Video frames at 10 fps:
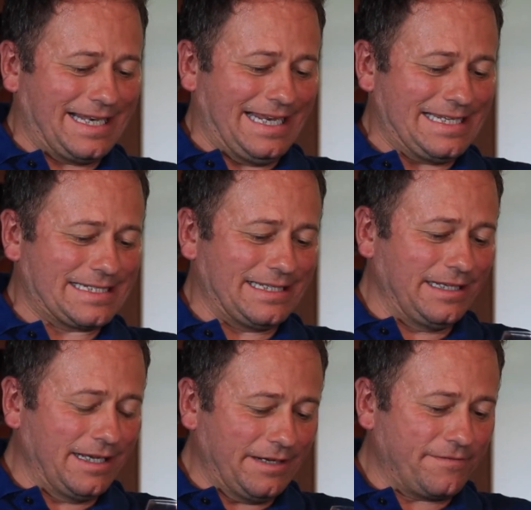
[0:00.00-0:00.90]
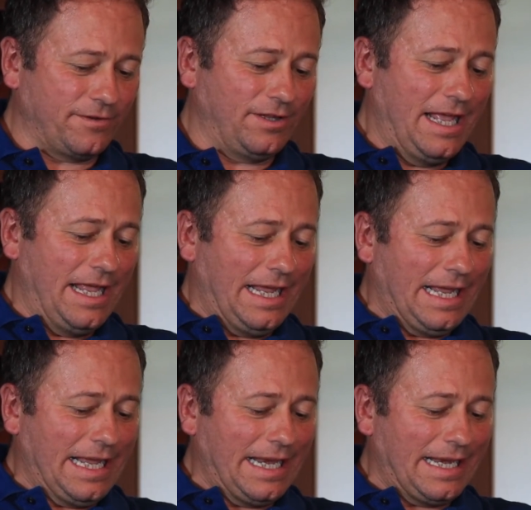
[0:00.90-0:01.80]
is delightful,
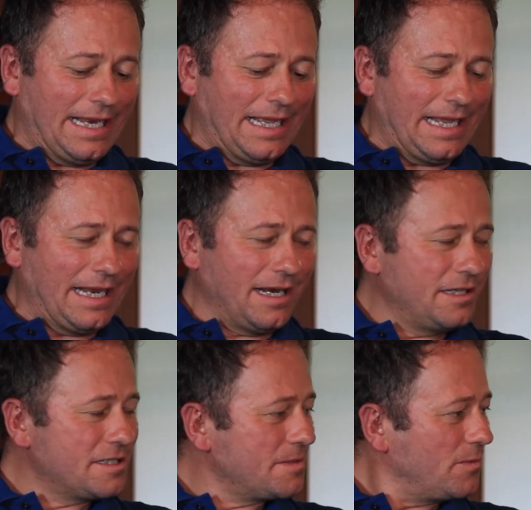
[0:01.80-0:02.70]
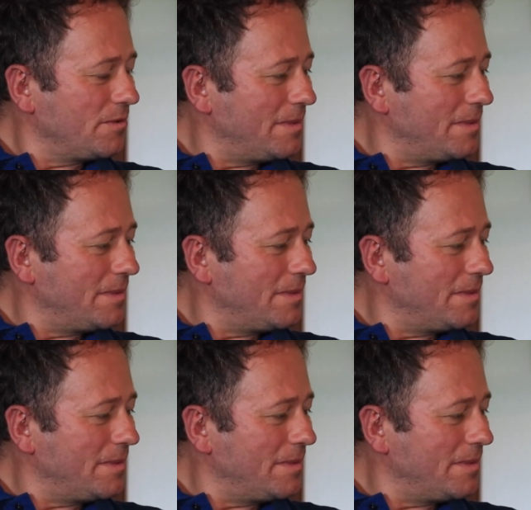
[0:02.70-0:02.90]
and learn some more